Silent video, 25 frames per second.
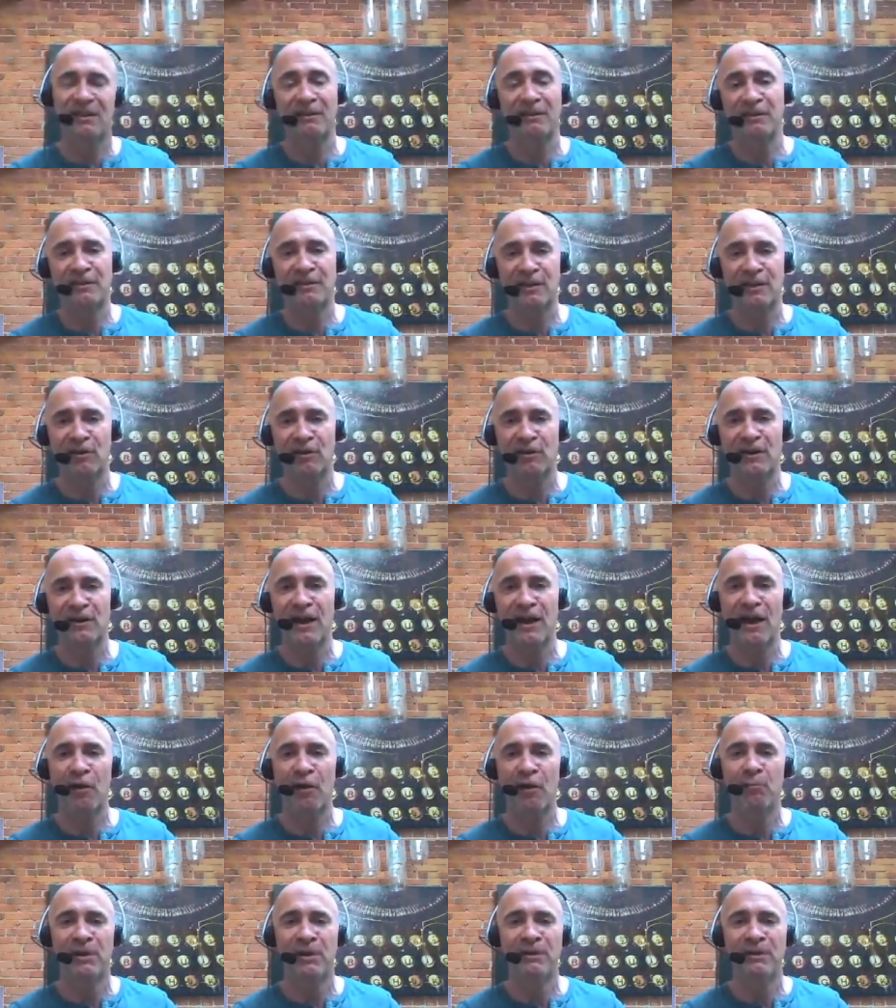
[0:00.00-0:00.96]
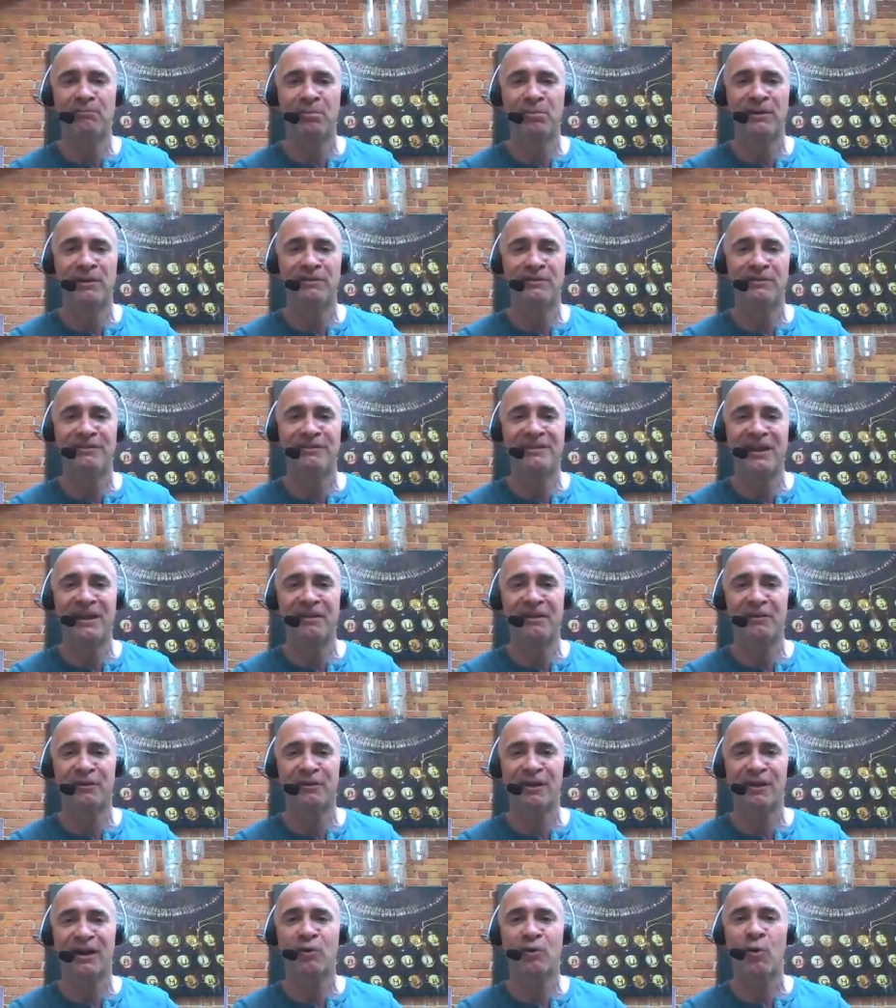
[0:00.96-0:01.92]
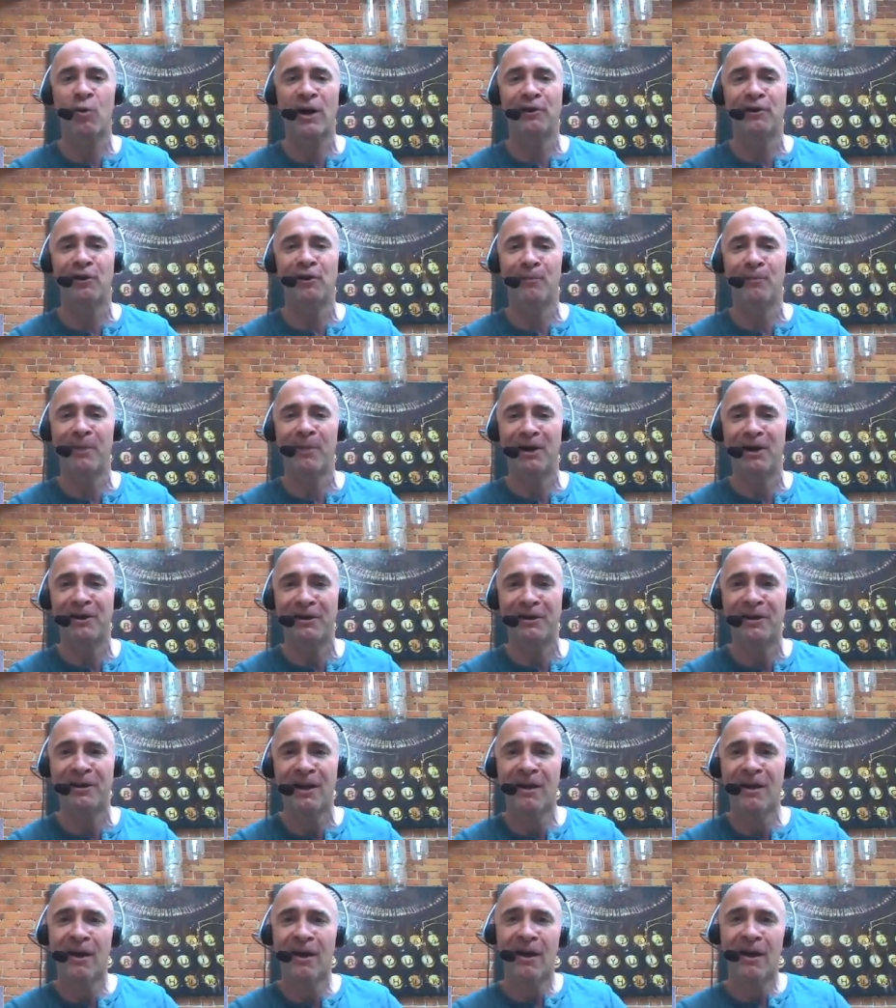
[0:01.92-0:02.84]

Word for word: Not that they aren't now, but now they're a lot quieter about it.